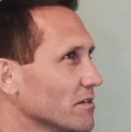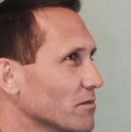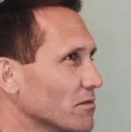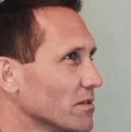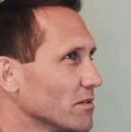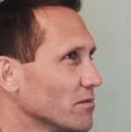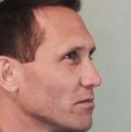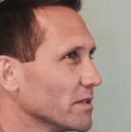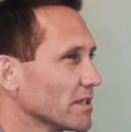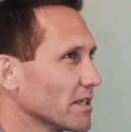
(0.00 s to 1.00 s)

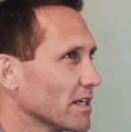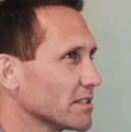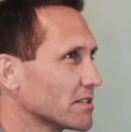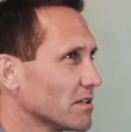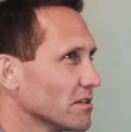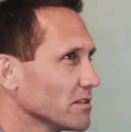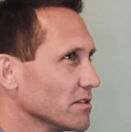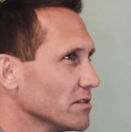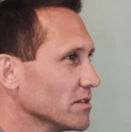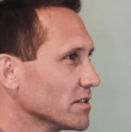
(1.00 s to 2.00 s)
when God's
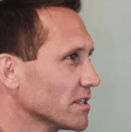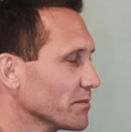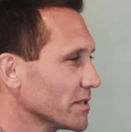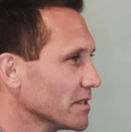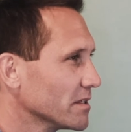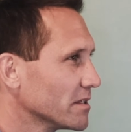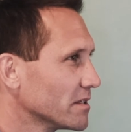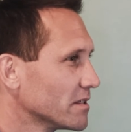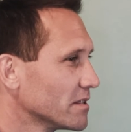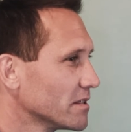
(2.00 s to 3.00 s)
calling you to something
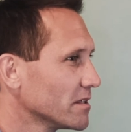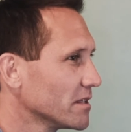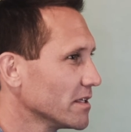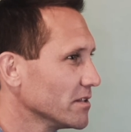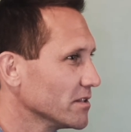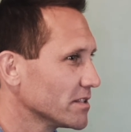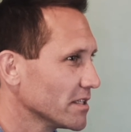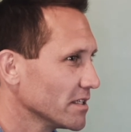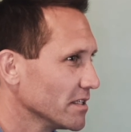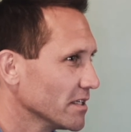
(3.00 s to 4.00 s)
and you
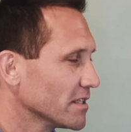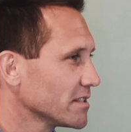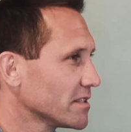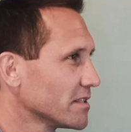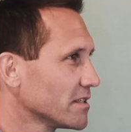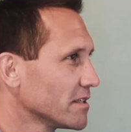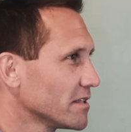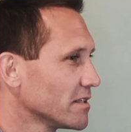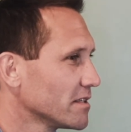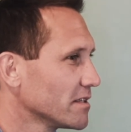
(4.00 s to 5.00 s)
say yes,
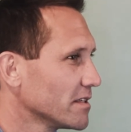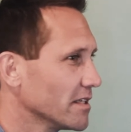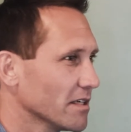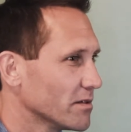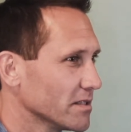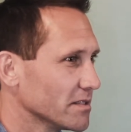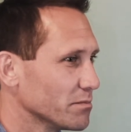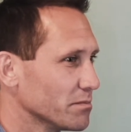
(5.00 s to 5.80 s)
He always